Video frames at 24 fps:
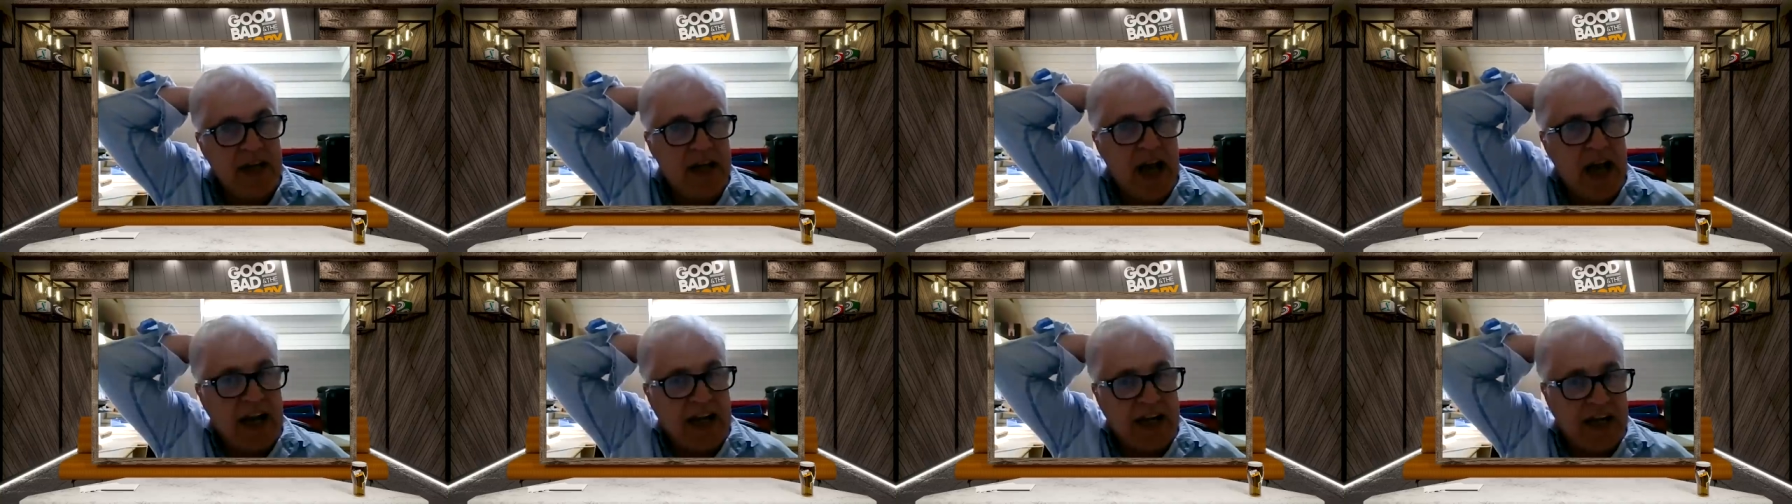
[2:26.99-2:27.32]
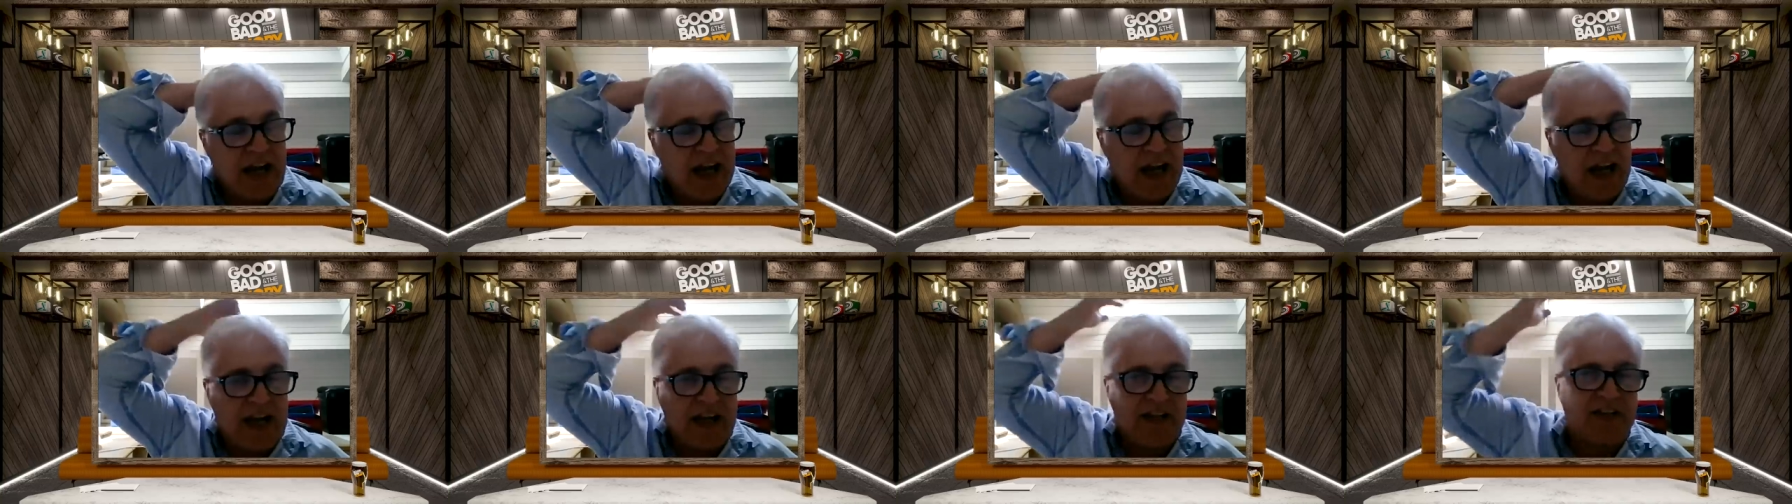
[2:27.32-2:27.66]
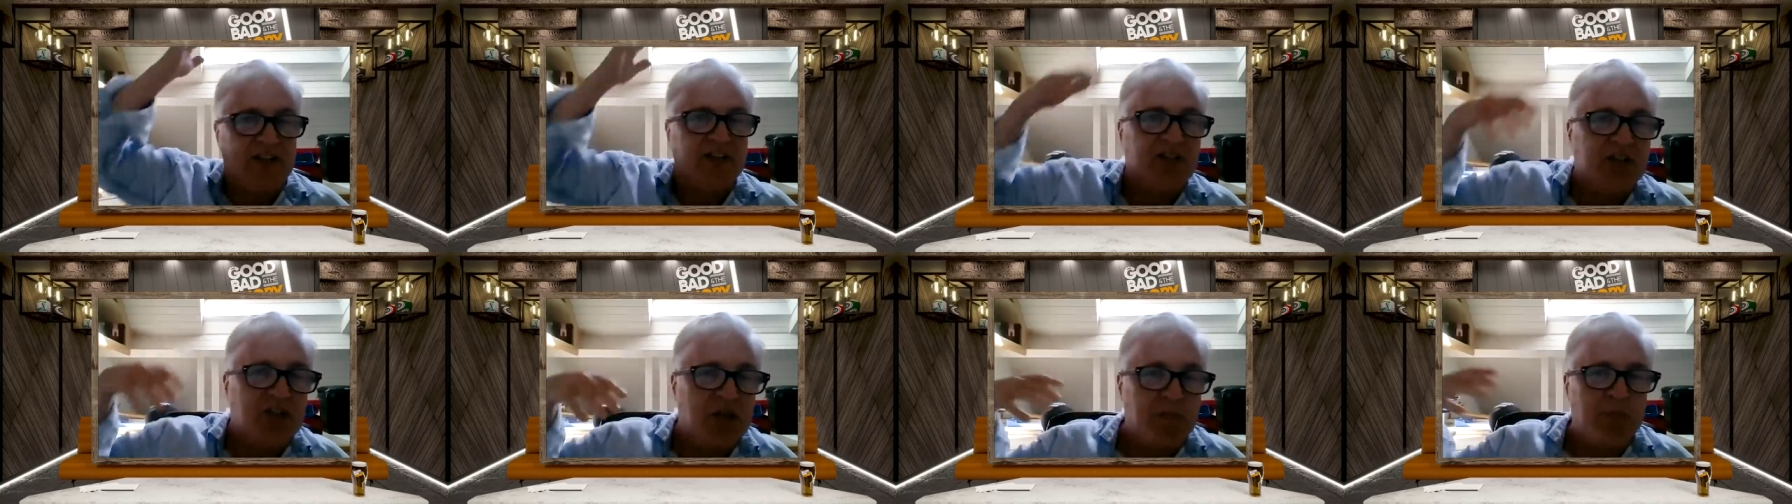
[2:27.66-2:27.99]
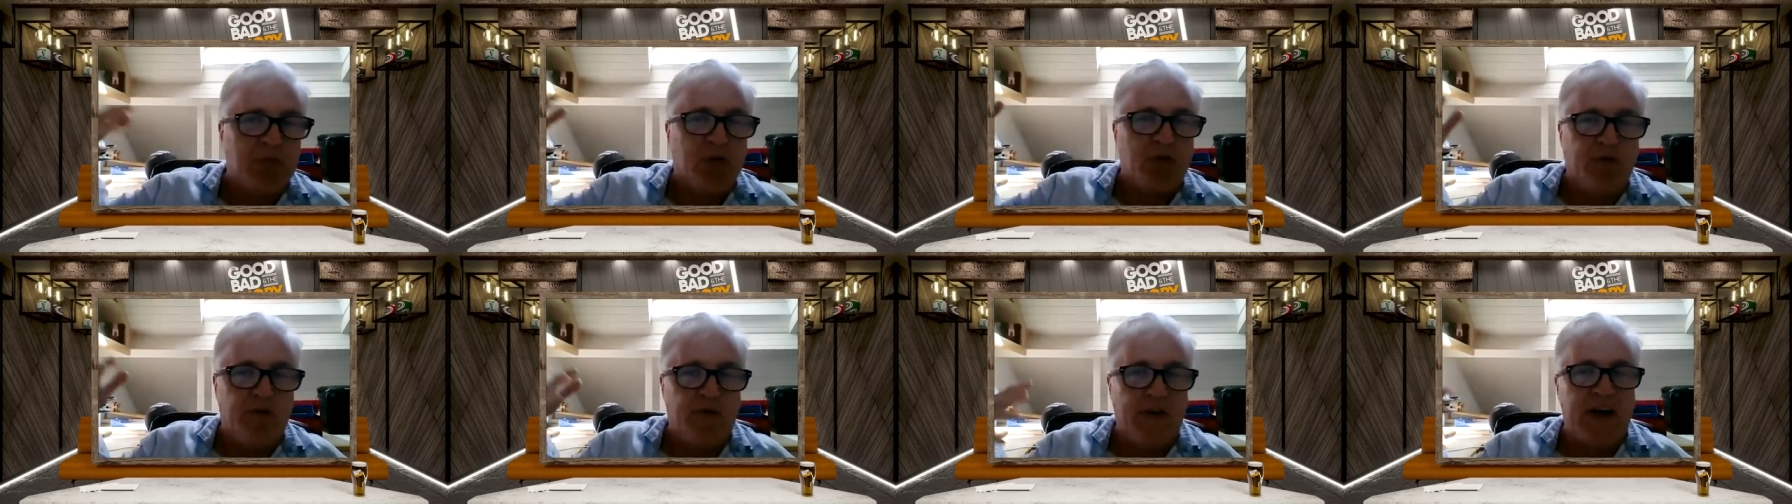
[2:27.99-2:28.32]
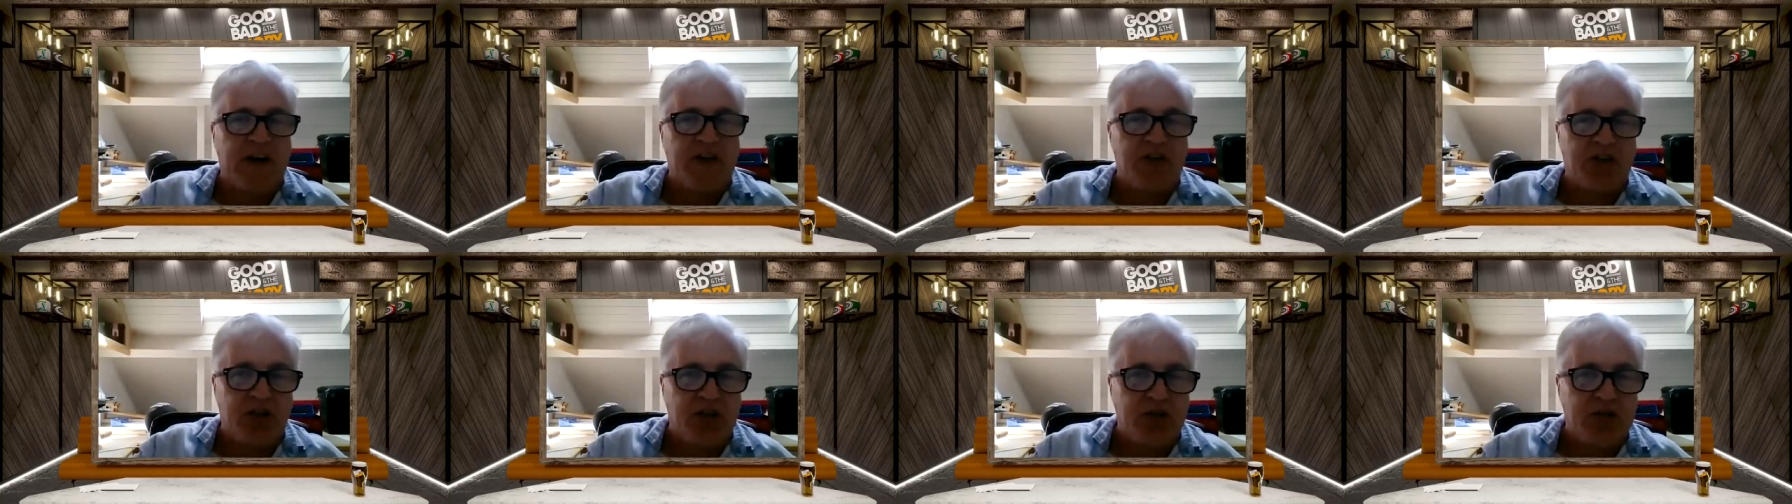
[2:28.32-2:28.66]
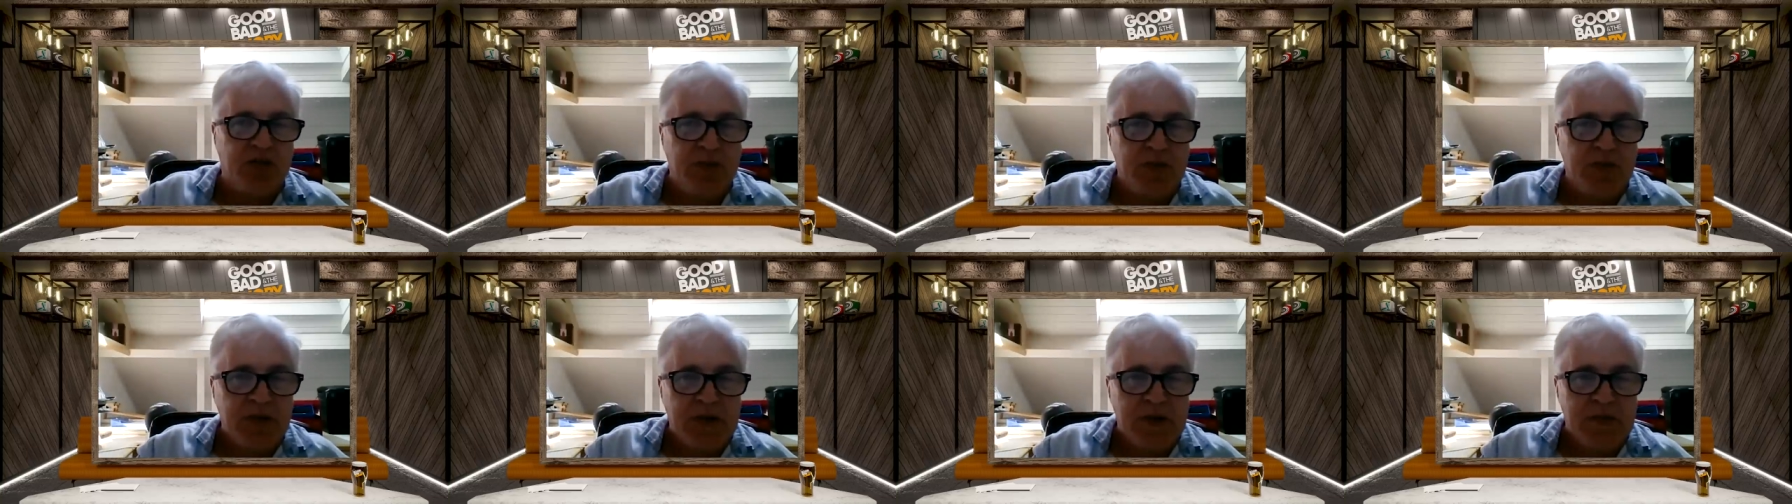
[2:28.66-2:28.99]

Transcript: And as is typical fashion,